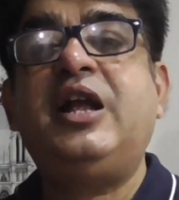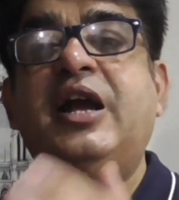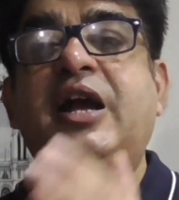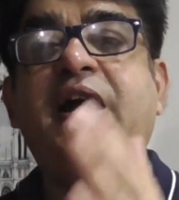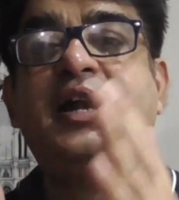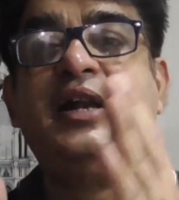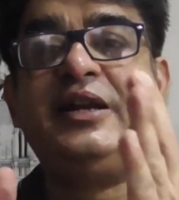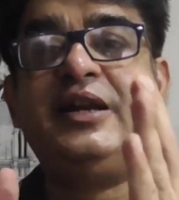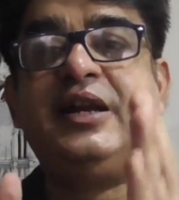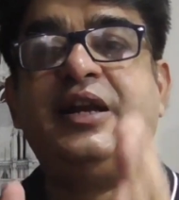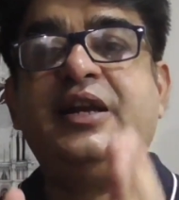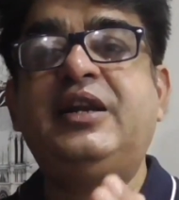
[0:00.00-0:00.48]

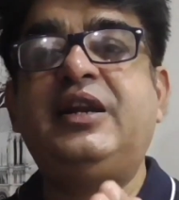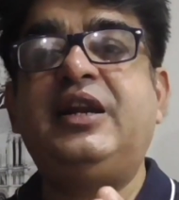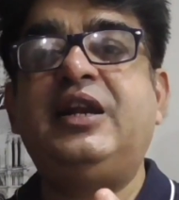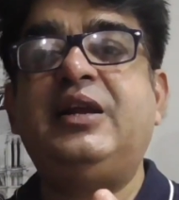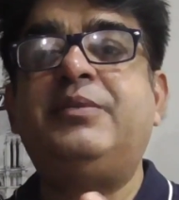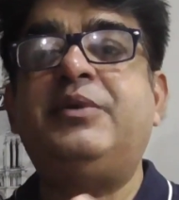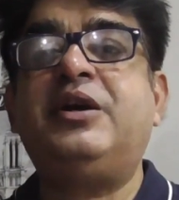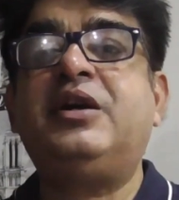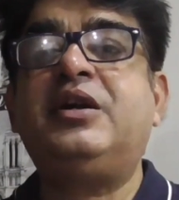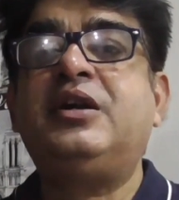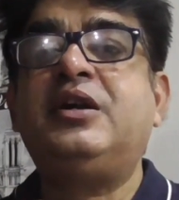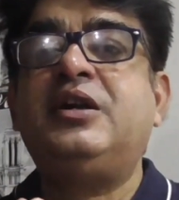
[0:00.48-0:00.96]
And in
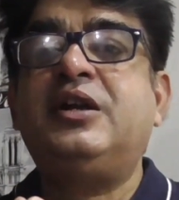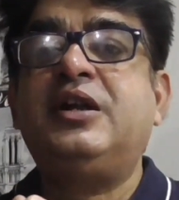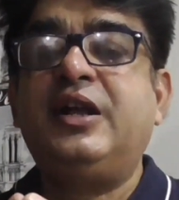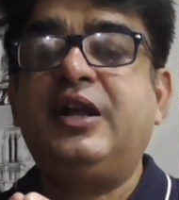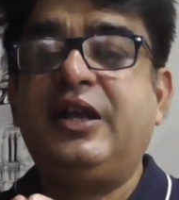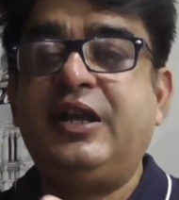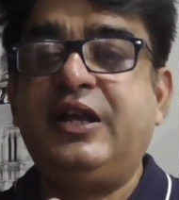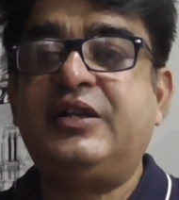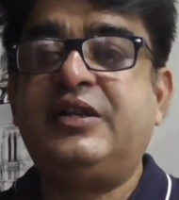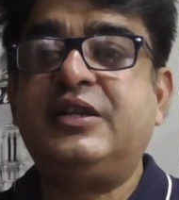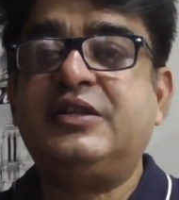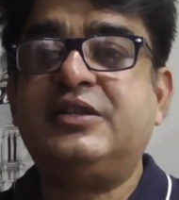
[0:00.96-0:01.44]
labor,
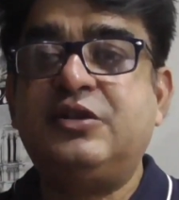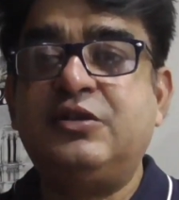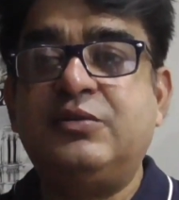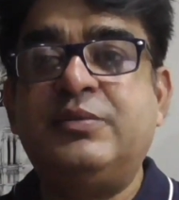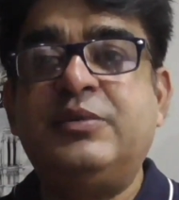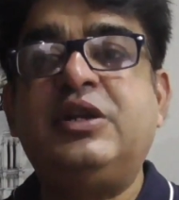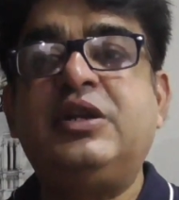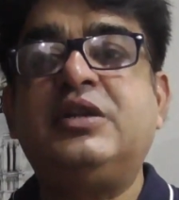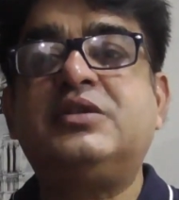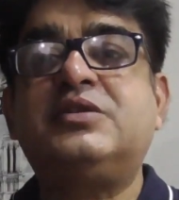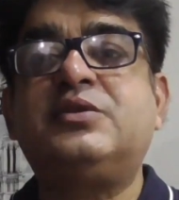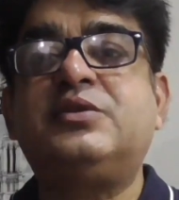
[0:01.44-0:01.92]
it is
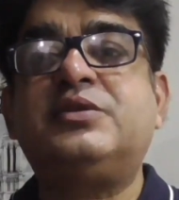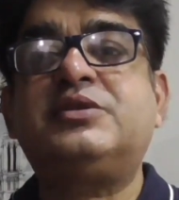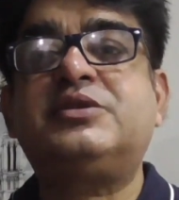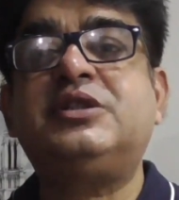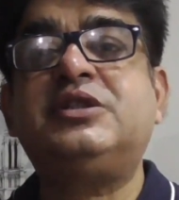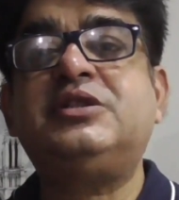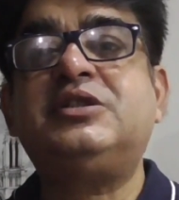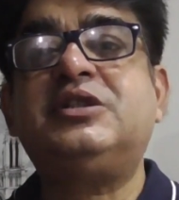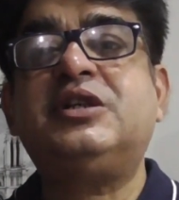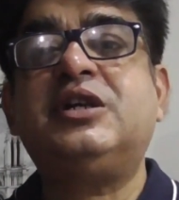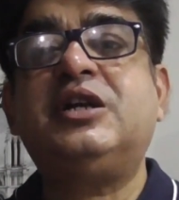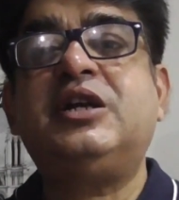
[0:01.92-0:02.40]
human
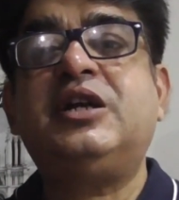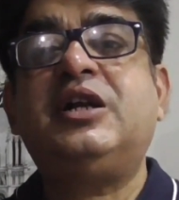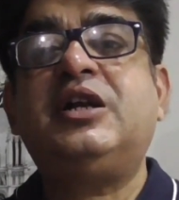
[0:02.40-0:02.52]
resources.